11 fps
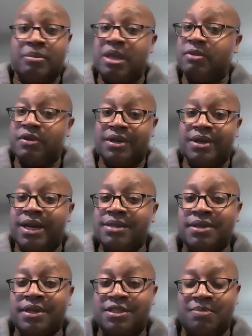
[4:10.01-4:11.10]
maybe you did not
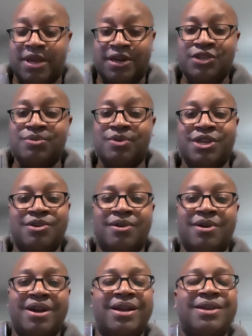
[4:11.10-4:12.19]
take Spanish when you were
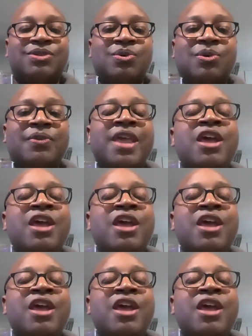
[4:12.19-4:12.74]
in high school,